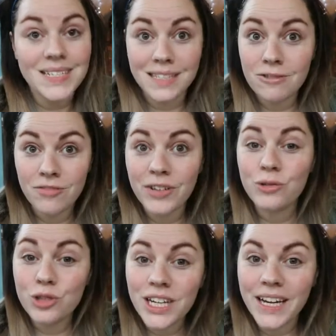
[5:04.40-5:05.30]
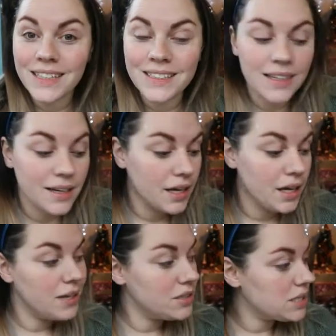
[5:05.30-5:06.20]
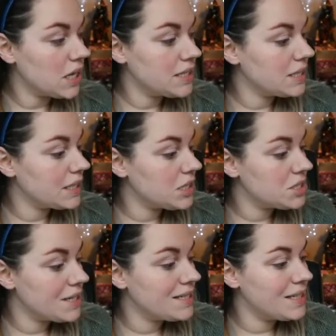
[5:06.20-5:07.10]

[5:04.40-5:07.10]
still feel shit. I decided I just need